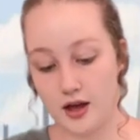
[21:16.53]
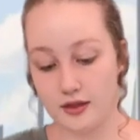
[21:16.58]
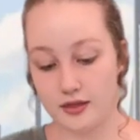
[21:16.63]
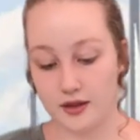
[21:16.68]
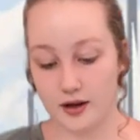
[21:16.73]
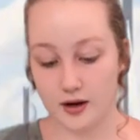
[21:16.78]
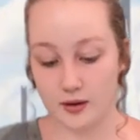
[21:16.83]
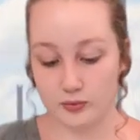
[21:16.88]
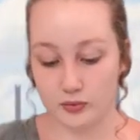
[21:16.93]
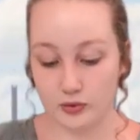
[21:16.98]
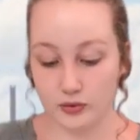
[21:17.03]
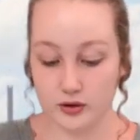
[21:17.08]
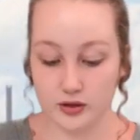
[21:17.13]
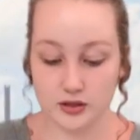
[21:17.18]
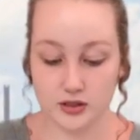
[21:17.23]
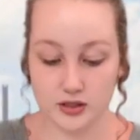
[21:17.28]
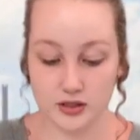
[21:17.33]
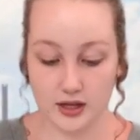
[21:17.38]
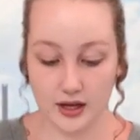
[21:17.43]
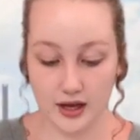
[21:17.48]
Then I'm going
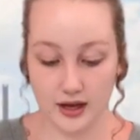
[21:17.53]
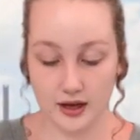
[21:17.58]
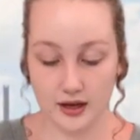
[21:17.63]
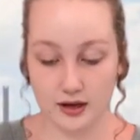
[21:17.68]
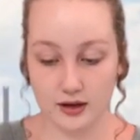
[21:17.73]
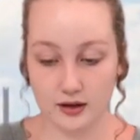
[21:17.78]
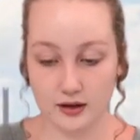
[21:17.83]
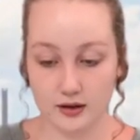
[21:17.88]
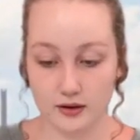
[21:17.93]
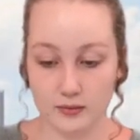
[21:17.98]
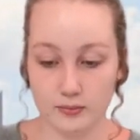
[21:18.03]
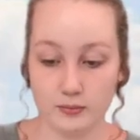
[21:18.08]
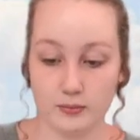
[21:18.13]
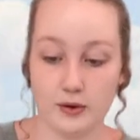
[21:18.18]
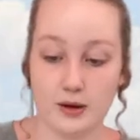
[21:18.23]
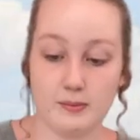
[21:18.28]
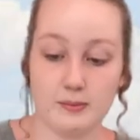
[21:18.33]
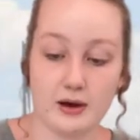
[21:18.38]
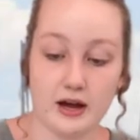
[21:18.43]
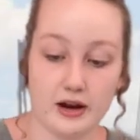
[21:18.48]
to take
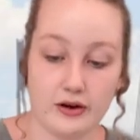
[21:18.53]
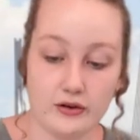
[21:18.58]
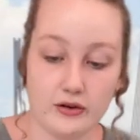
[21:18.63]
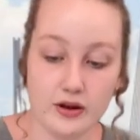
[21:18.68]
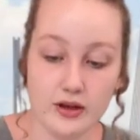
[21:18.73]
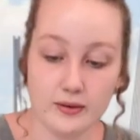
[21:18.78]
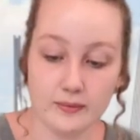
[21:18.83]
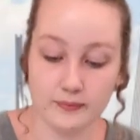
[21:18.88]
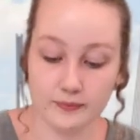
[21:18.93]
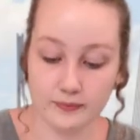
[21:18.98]
my battery